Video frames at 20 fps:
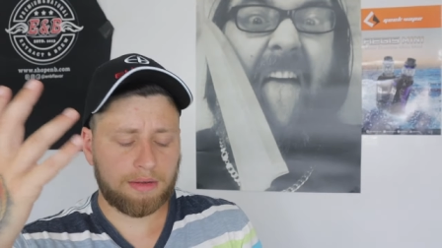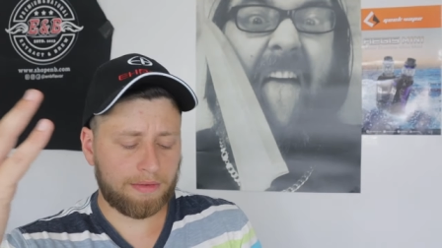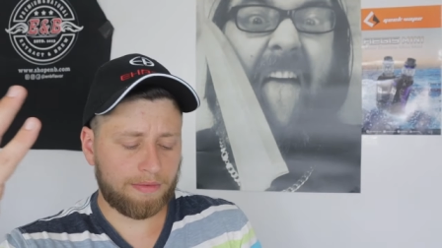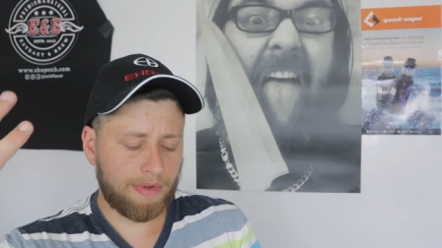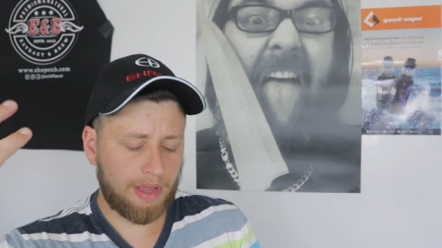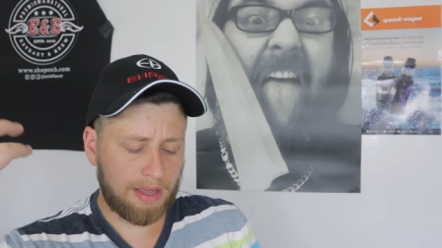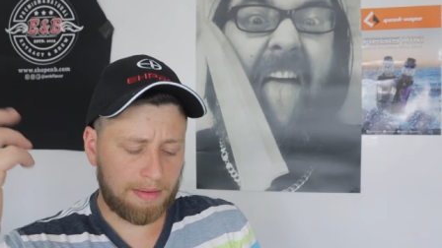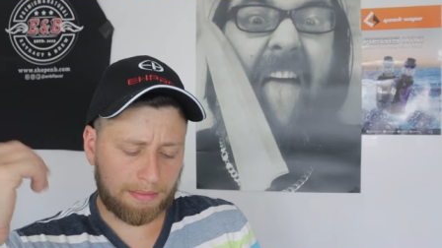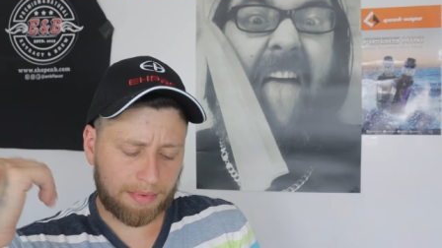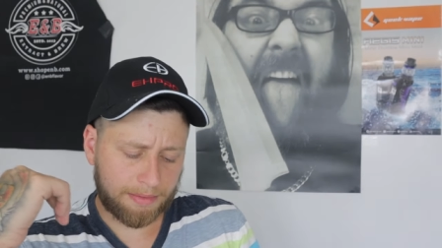
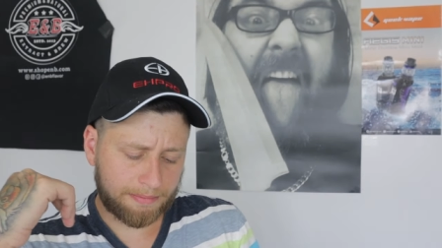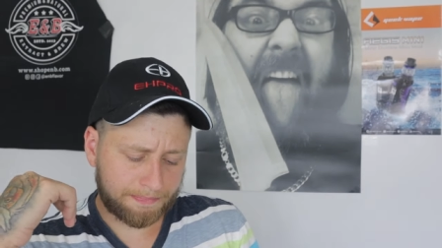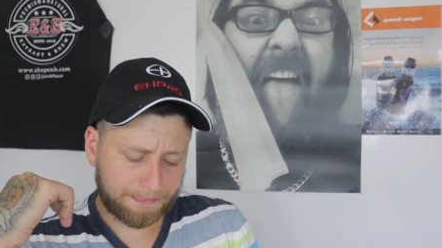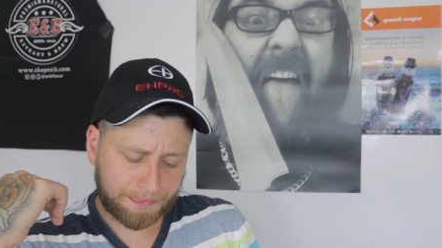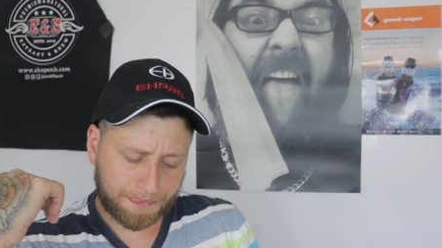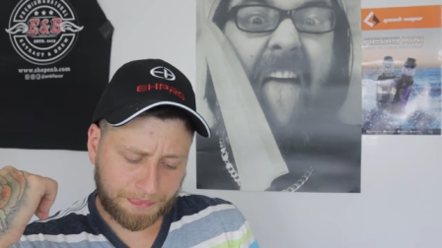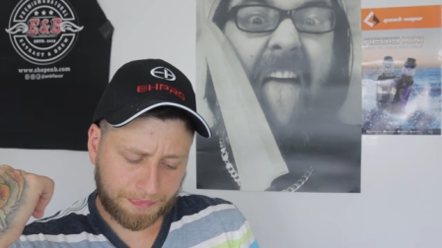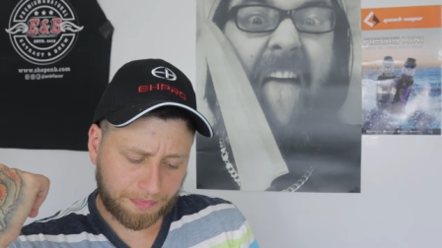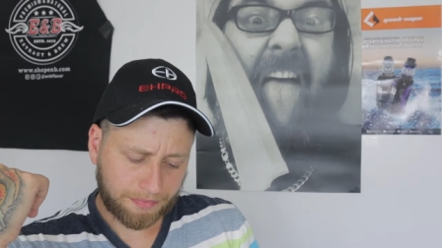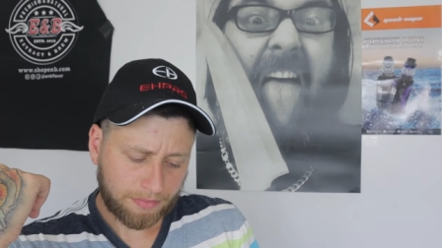vape.
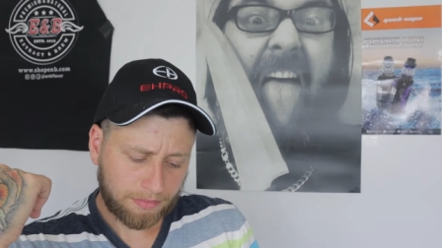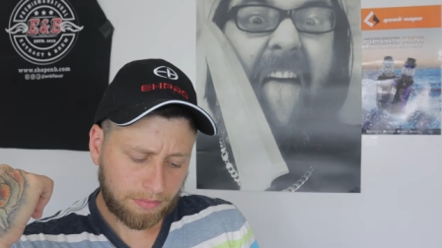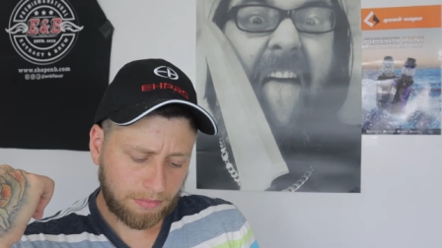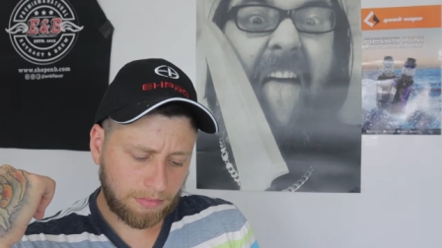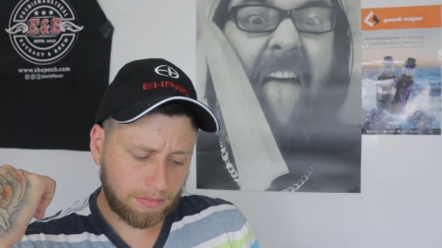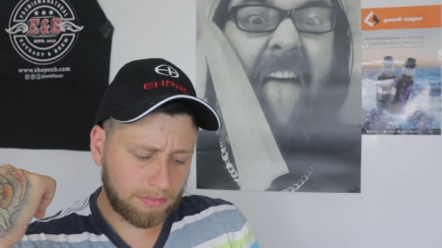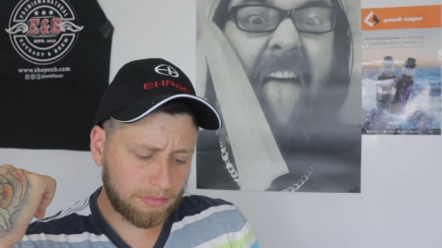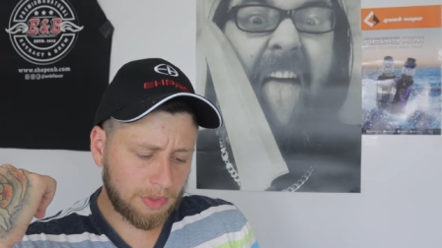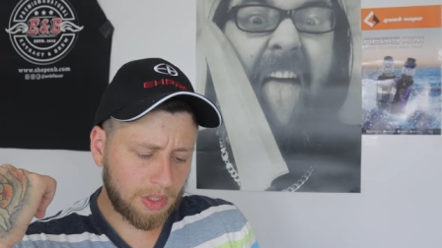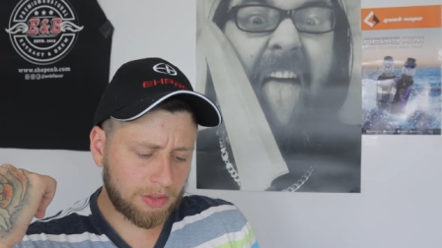
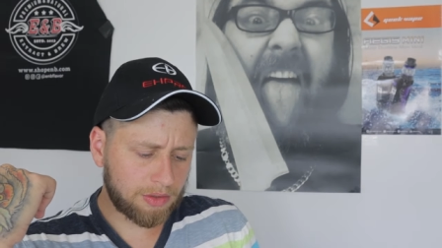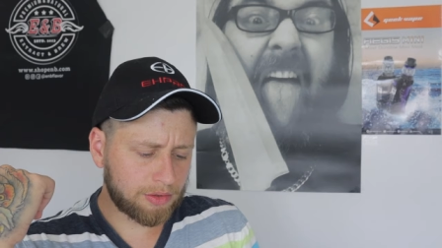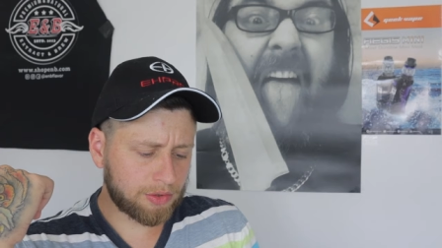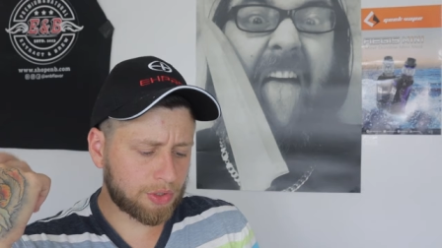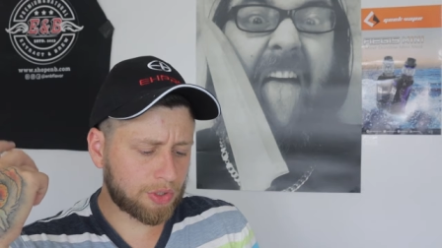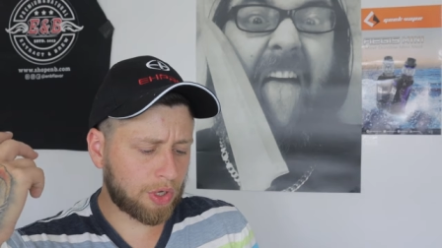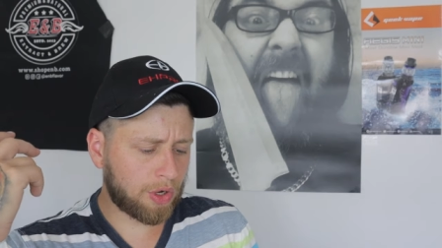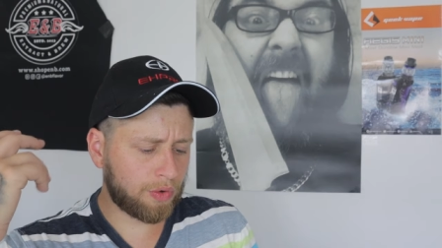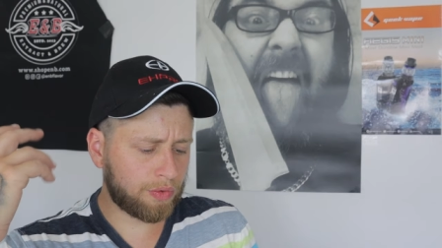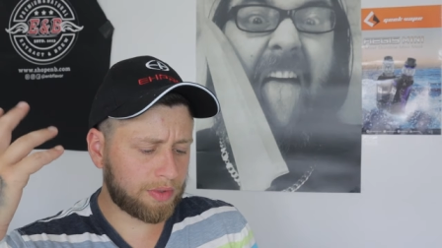
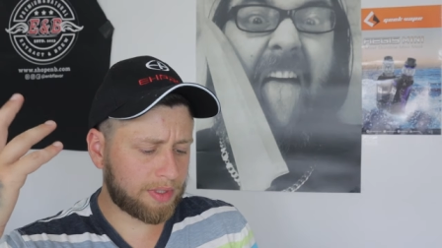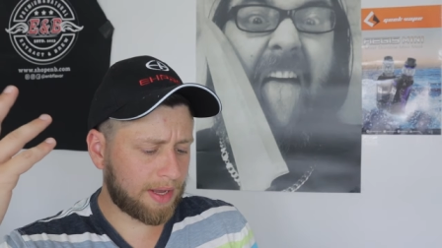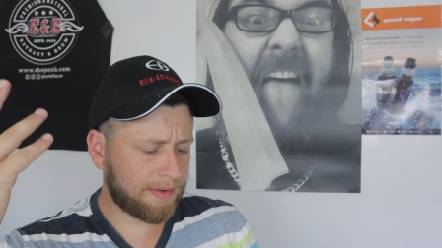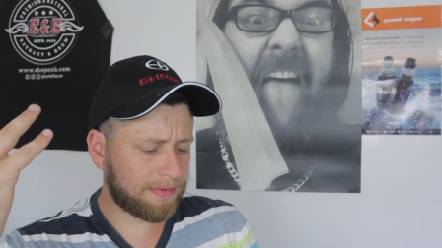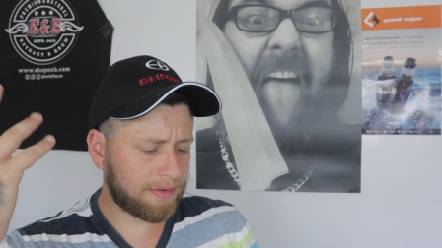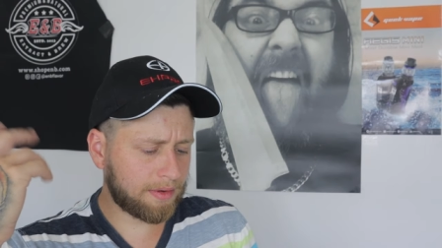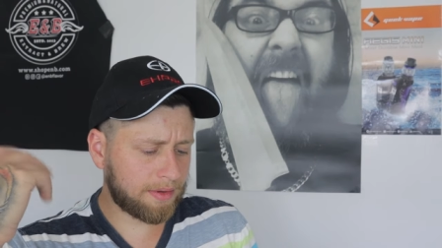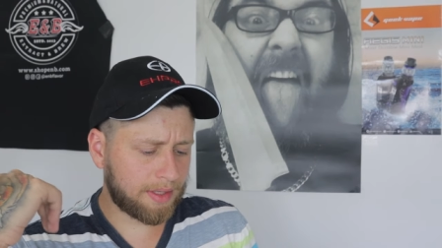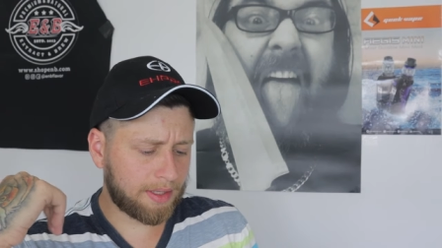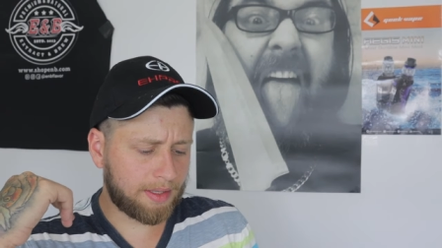So
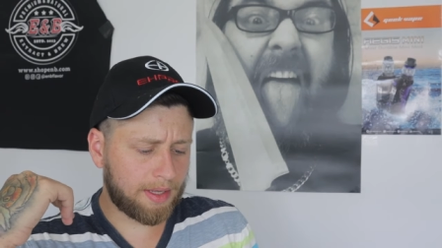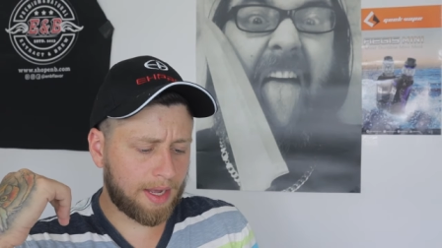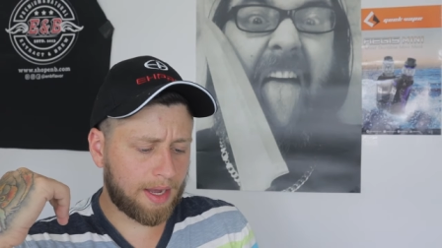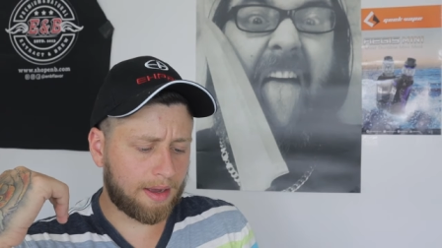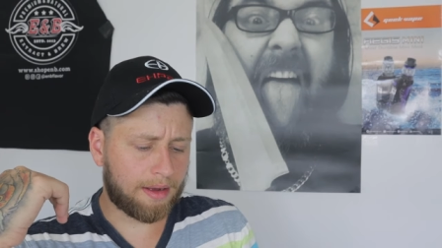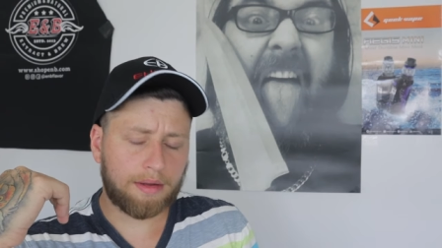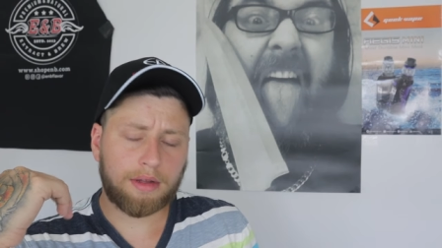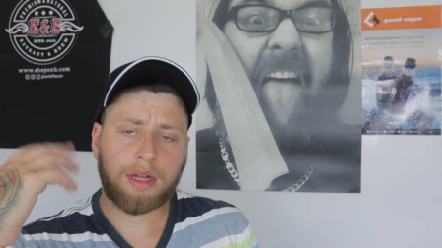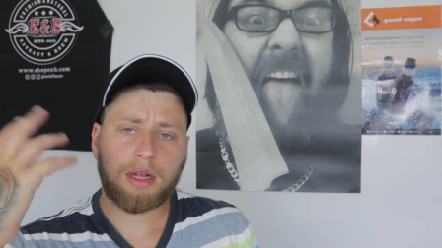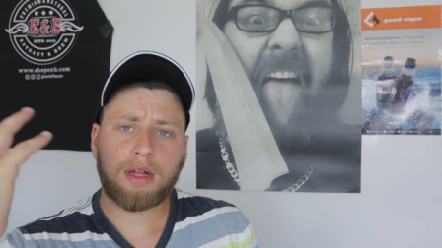definitely,
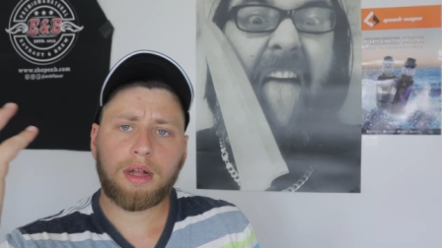yeah.